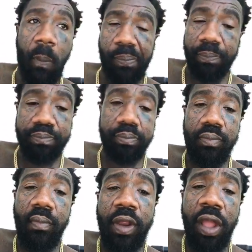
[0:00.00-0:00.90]

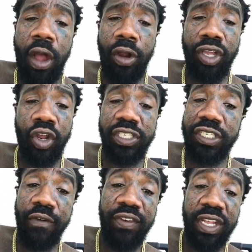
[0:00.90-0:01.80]
I only go to
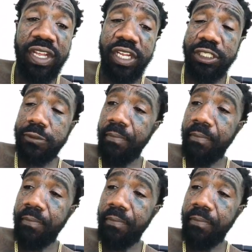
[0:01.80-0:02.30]
jail for gun.